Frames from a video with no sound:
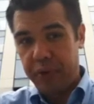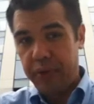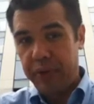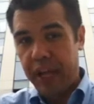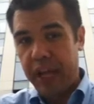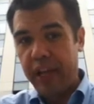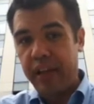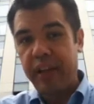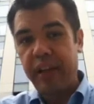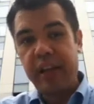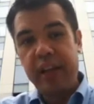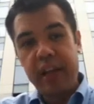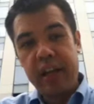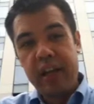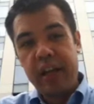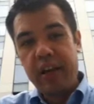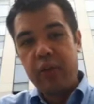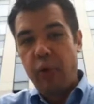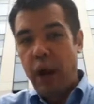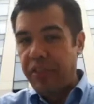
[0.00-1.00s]
Okay,
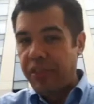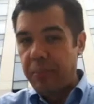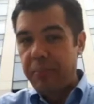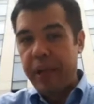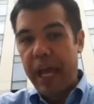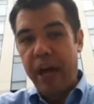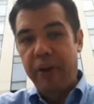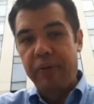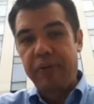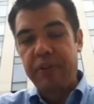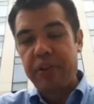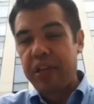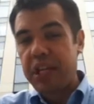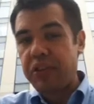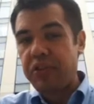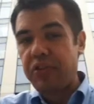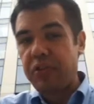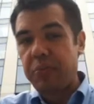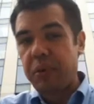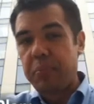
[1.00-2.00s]
write them down if you
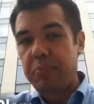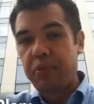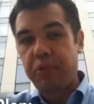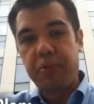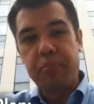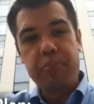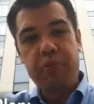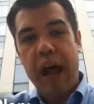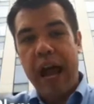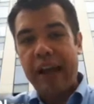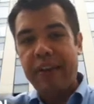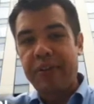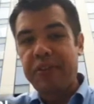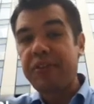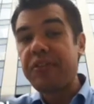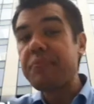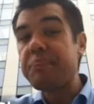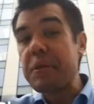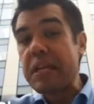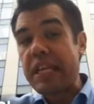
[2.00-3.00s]
need to, but just practice
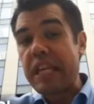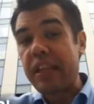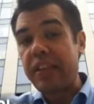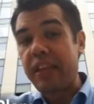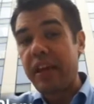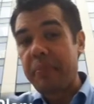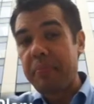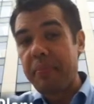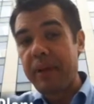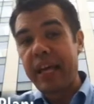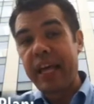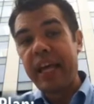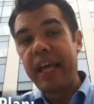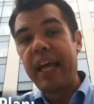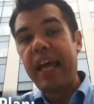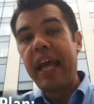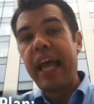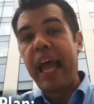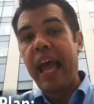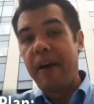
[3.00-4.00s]
speaking them
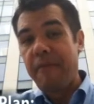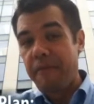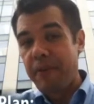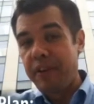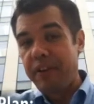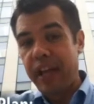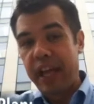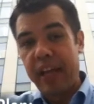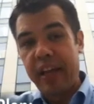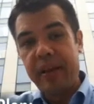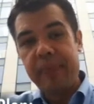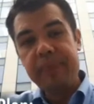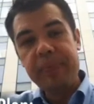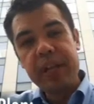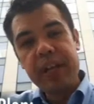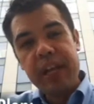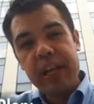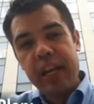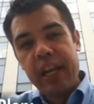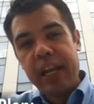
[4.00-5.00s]
every day.
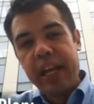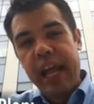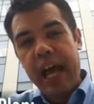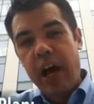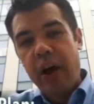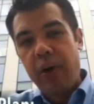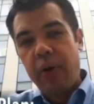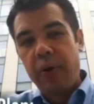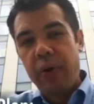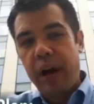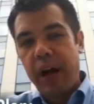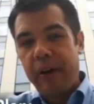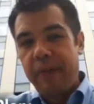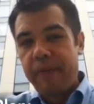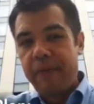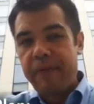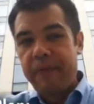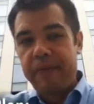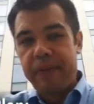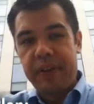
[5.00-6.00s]
Now,
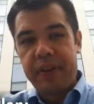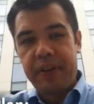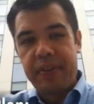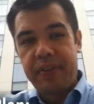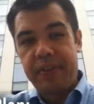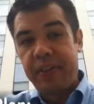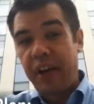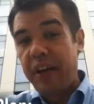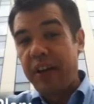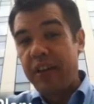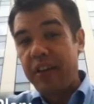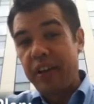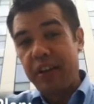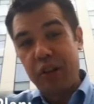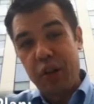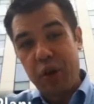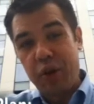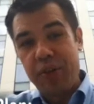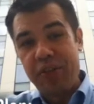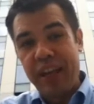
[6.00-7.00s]
I've studied
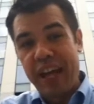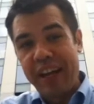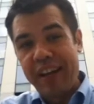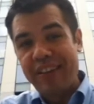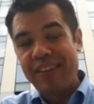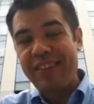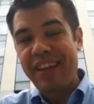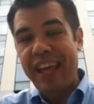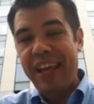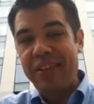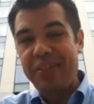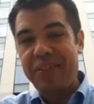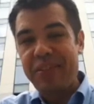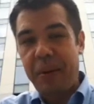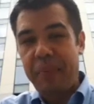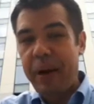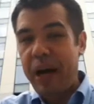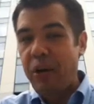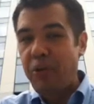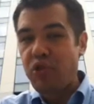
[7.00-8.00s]
and learned that it takes
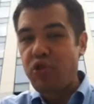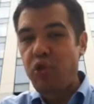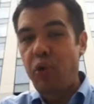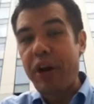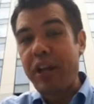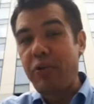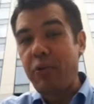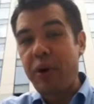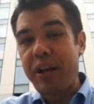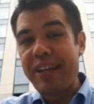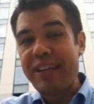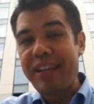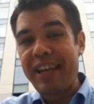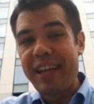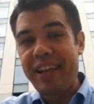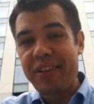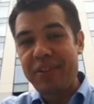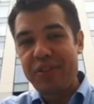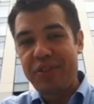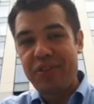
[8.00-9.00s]
about 21
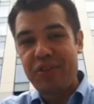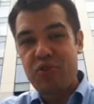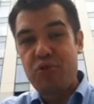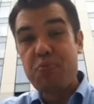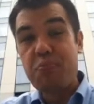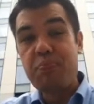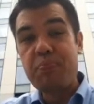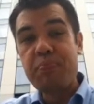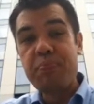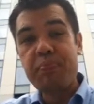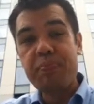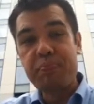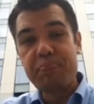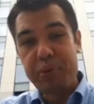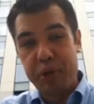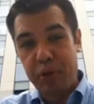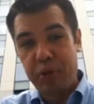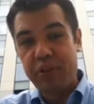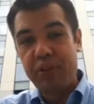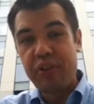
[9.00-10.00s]
days to
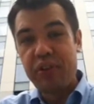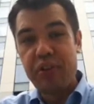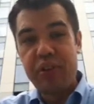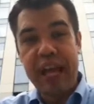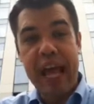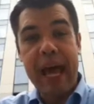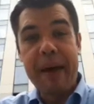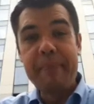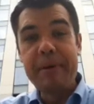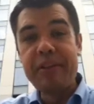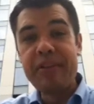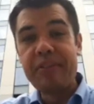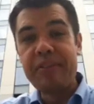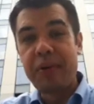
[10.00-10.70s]
build a good habit.